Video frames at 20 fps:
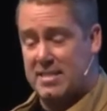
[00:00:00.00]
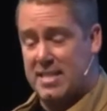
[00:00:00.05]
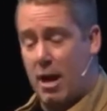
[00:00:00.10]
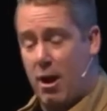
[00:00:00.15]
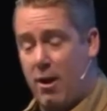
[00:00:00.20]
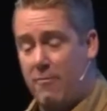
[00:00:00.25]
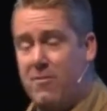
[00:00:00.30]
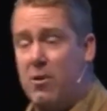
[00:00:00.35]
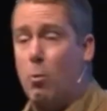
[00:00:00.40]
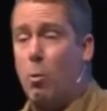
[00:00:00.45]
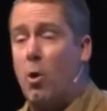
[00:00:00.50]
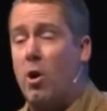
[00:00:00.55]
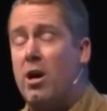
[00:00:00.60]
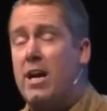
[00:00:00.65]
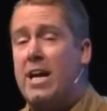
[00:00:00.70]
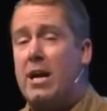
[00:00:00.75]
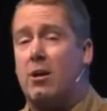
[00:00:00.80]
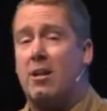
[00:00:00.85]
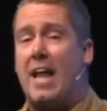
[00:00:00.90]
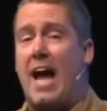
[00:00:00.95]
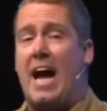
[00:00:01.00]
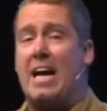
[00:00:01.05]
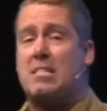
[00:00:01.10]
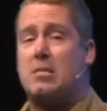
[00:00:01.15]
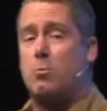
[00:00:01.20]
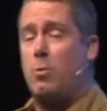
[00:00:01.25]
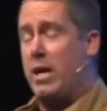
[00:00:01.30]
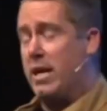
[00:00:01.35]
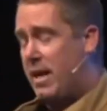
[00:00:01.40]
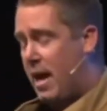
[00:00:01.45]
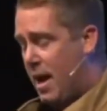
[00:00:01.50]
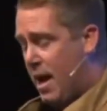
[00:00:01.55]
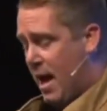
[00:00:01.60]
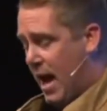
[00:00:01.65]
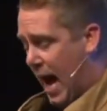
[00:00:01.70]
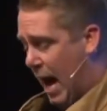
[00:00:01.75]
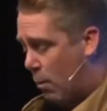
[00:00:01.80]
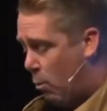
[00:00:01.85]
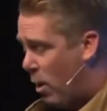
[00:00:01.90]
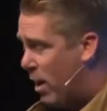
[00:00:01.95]
Now, if you weren't here last week,
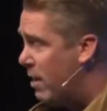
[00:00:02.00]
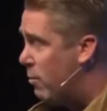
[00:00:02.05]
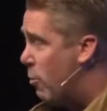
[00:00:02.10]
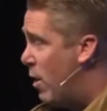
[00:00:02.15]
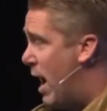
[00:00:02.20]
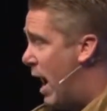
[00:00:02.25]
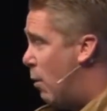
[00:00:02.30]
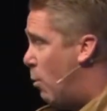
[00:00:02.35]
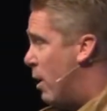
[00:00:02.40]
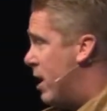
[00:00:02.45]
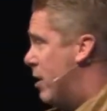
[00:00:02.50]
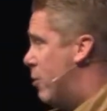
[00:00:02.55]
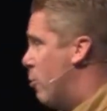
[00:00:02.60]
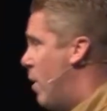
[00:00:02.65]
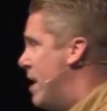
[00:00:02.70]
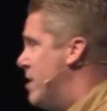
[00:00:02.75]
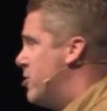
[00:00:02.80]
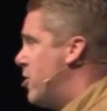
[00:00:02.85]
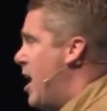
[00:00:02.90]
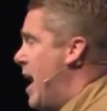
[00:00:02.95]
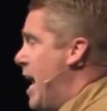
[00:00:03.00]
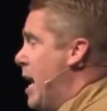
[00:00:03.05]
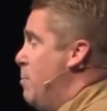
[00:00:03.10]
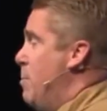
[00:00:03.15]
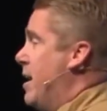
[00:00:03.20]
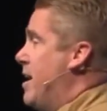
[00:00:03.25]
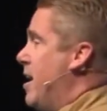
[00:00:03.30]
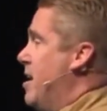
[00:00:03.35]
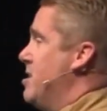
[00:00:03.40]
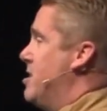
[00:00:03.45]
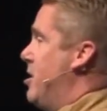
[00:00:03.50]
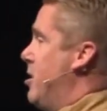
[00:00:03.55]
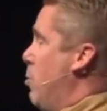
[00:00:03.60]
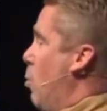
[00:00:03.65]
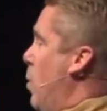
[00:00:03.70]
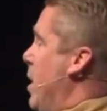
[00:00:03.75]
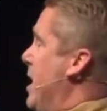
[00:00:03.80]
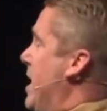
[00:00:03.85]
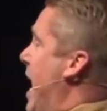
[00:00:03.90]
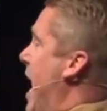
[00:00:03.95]
I want you to raise your hand because
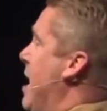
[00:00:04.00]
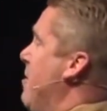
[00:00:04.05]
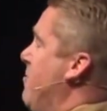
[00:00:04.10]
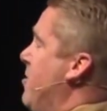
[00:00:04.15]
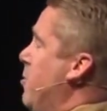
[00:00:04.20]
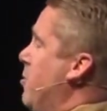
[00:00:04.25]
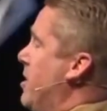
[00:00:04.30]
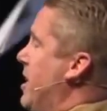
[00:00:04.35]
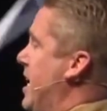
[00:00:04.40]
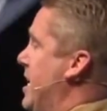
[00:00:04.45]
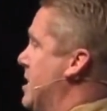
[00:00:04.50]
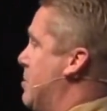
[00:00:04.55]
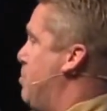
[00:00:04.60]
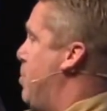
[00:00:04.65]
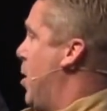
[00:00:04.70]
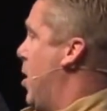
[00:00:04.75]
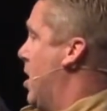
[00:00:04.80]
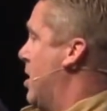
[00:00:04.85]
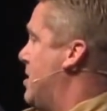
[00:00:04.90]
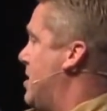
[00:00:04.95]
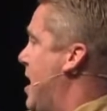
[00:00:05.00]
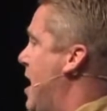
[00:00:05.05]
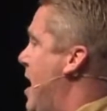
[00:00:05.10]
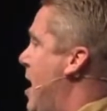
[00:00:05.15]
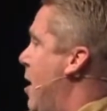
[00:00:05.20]
we gave you these books.